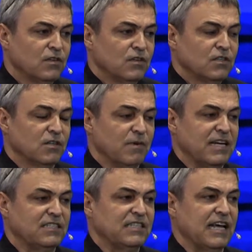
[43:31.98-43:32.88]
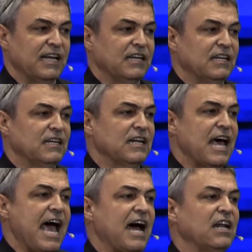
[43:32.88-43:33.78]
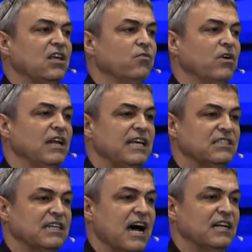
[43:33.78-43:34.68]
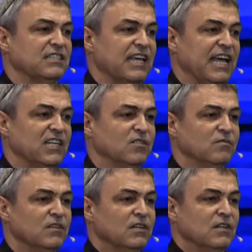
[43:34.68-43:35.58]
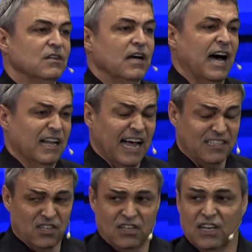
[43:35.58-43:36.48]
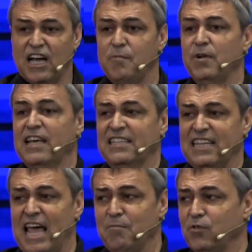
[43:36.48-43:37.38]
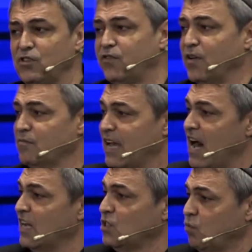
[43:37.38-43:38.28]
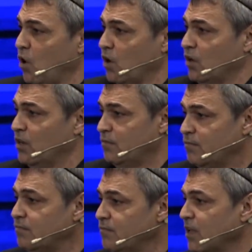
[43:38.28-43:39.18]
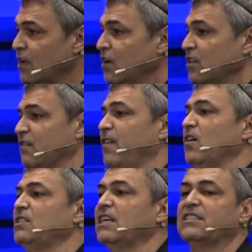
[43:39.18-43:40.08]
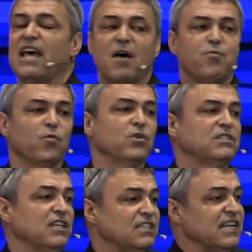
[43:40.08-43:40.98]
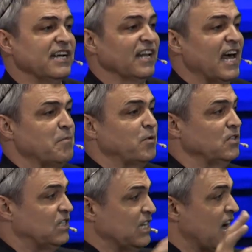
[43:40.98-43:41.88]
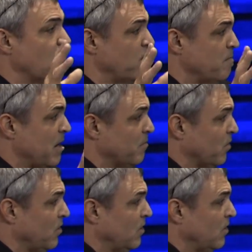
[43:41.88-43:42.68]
somebody said, How do you release God's kingdom? I took a couple examples from God's word. The first example was the 10 lepers. Do y'all remember?